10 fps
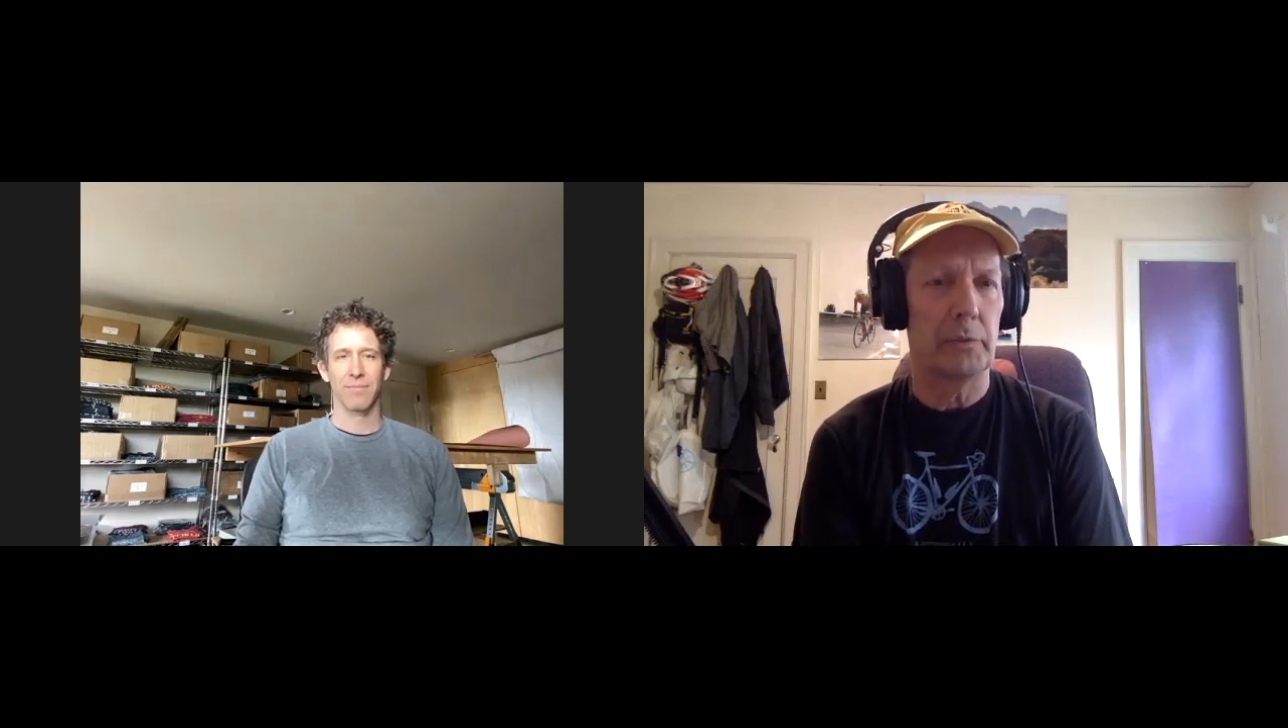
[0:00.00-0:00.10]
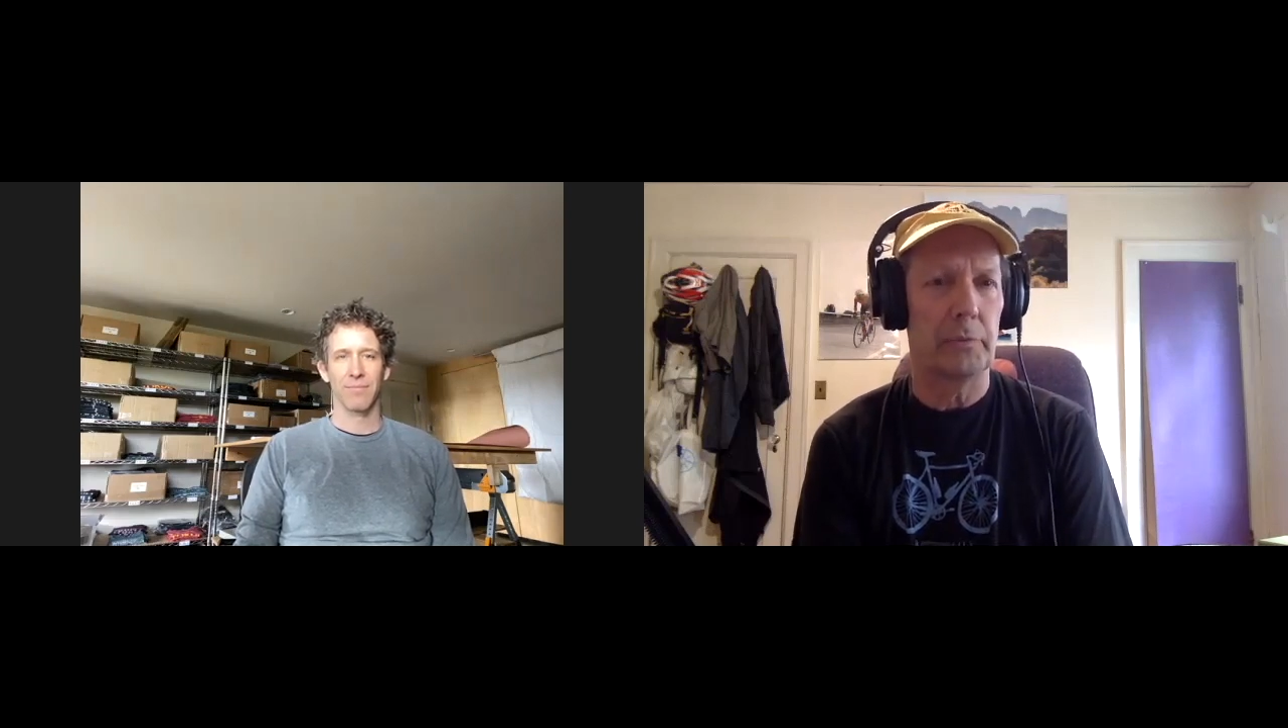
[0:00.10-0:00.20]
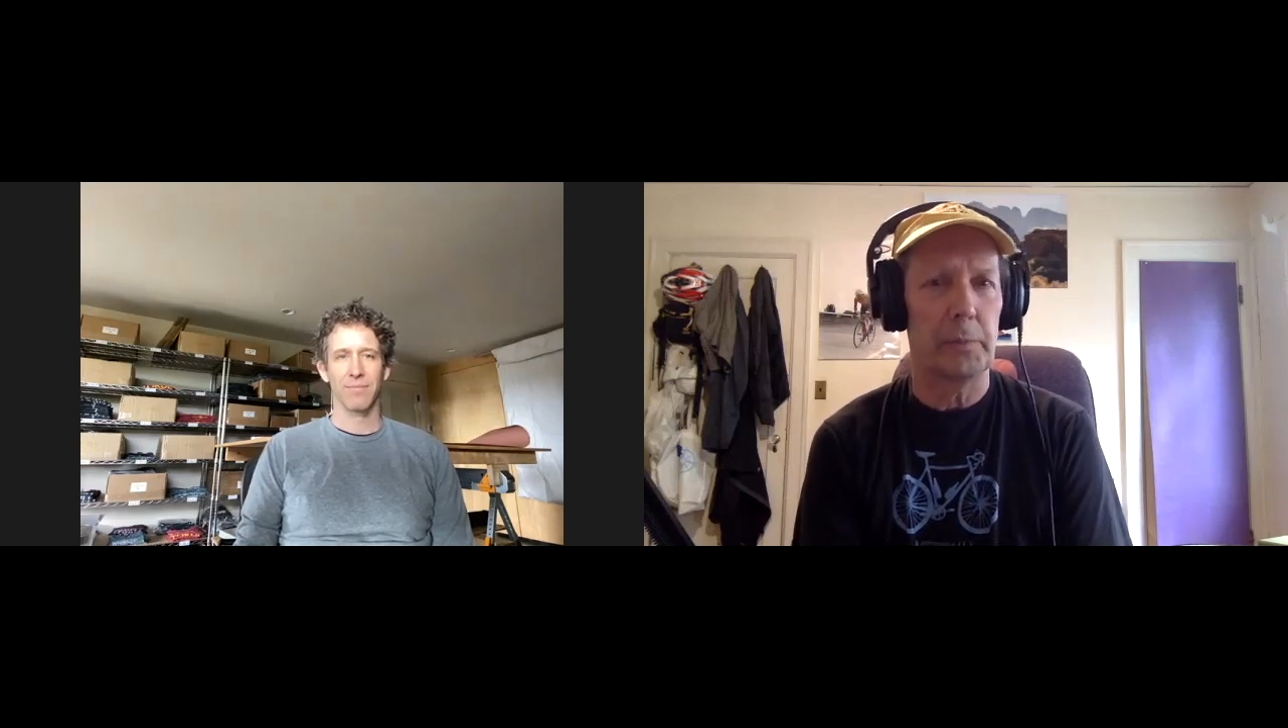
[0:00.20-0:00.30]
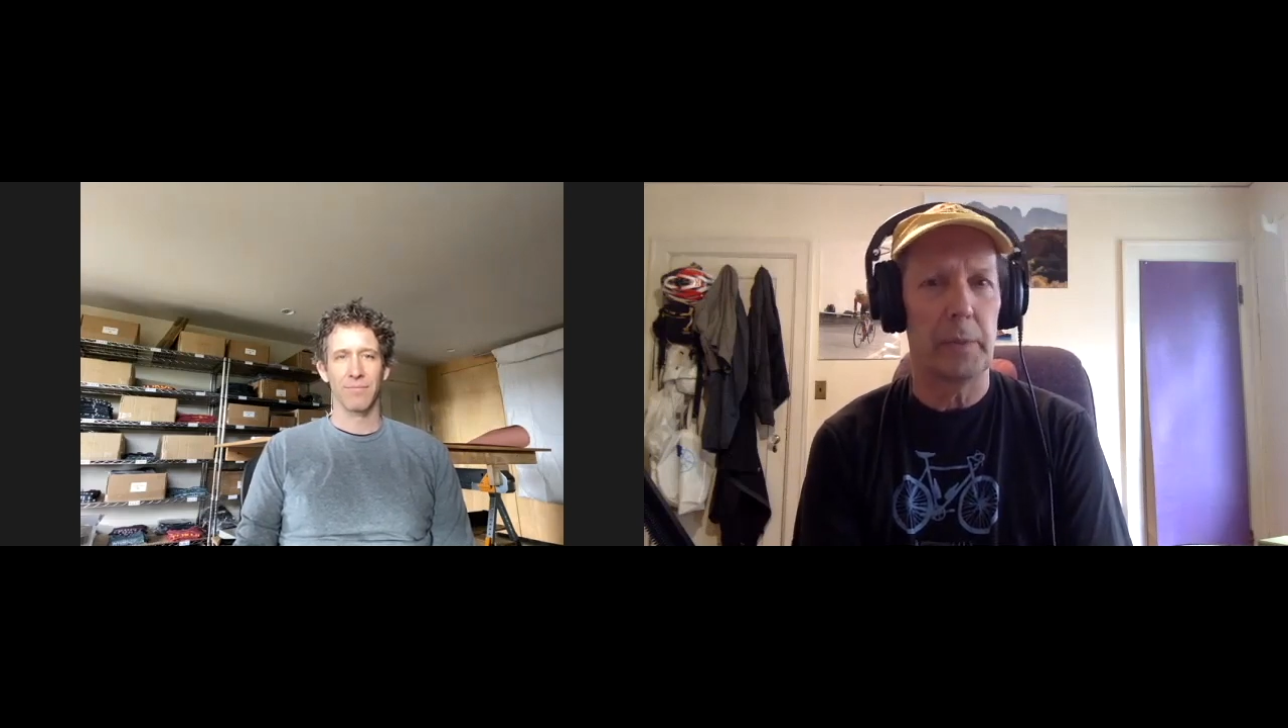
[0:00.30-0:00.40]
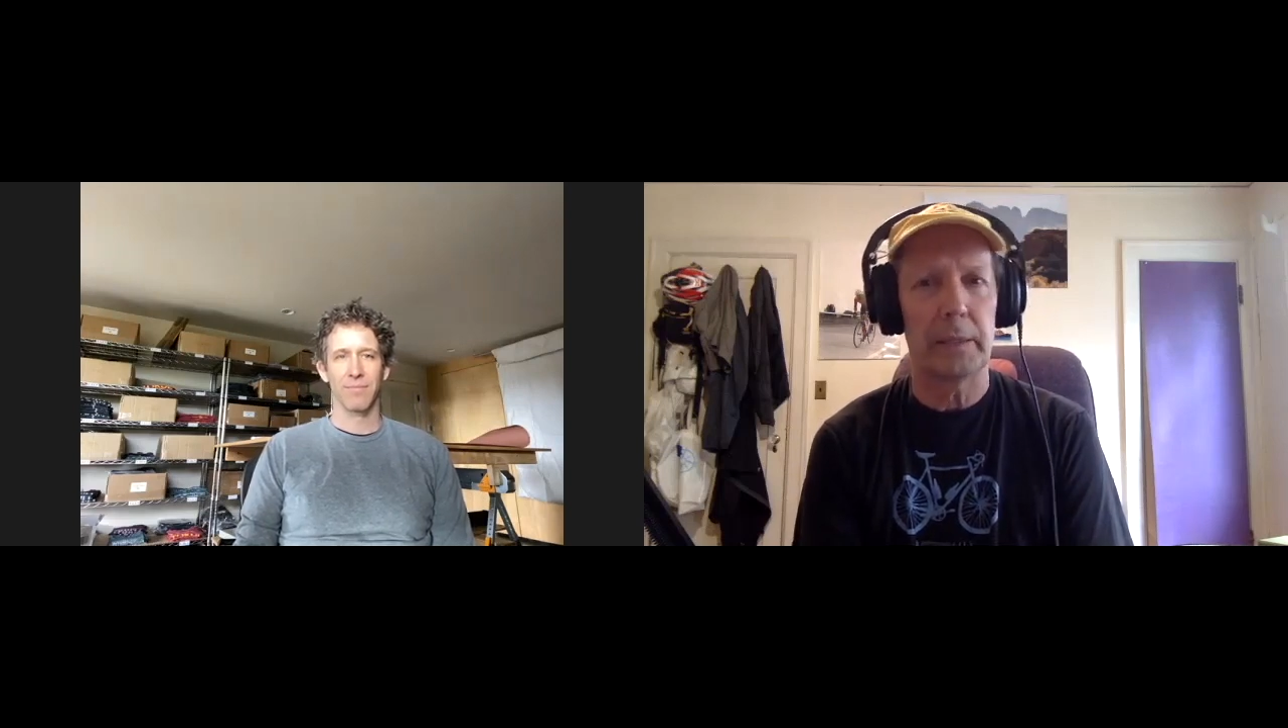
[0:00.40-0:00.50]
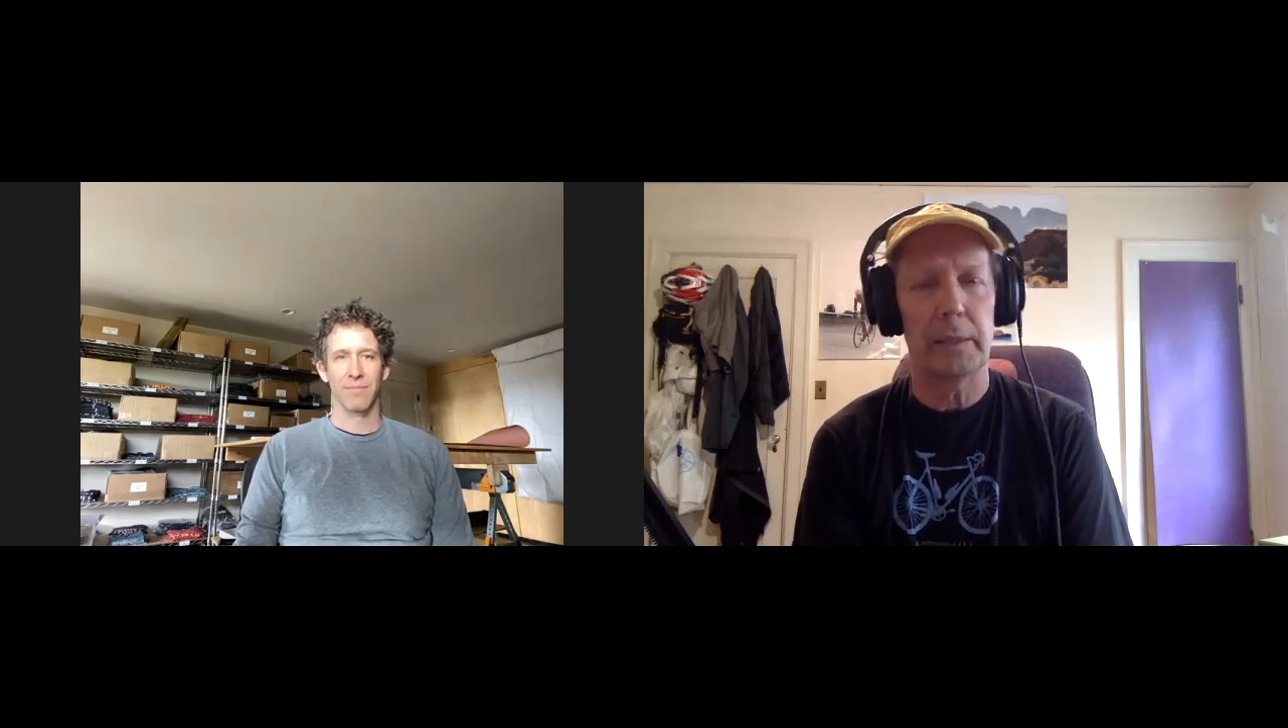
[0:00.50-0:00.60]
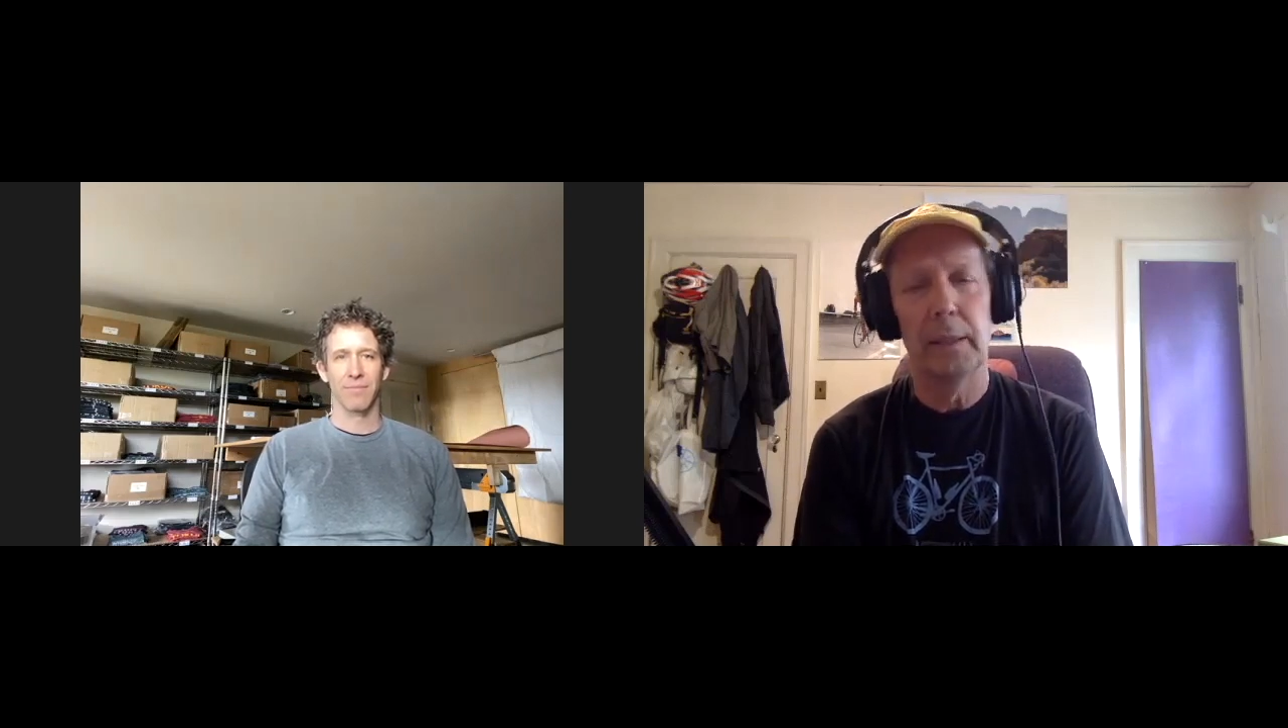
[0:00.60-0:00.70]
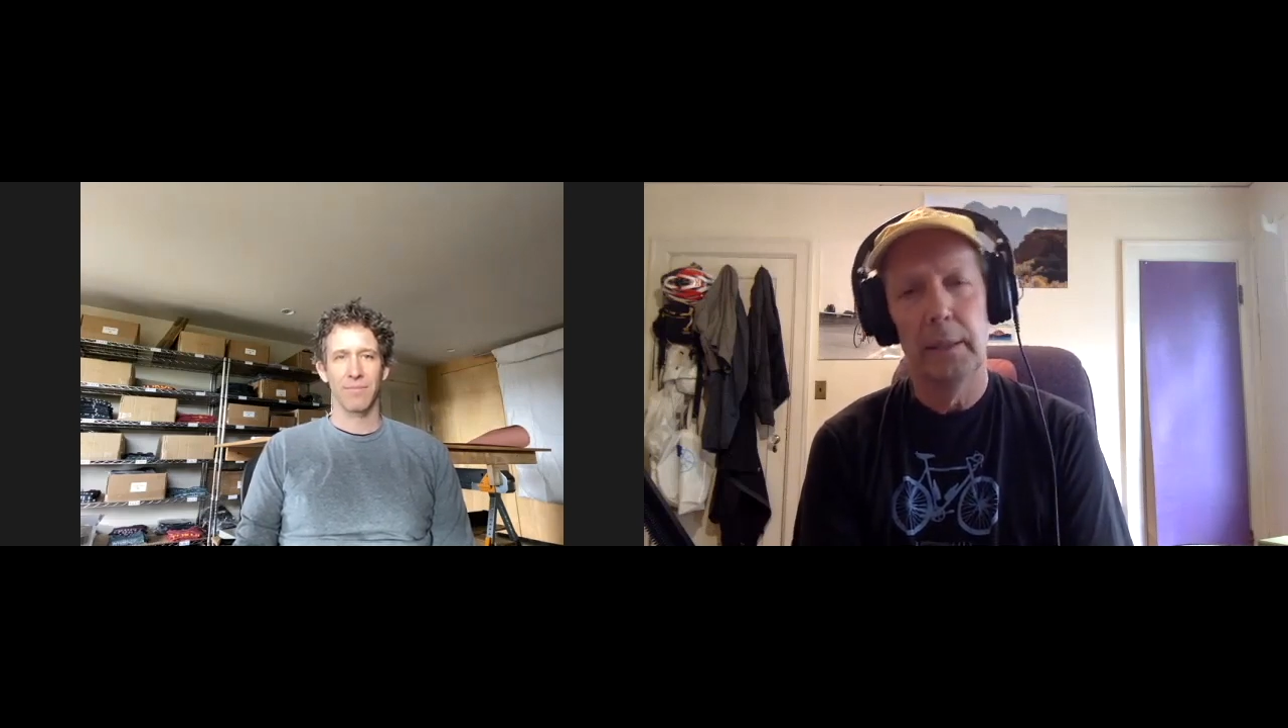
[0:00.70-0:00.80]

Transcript: and respect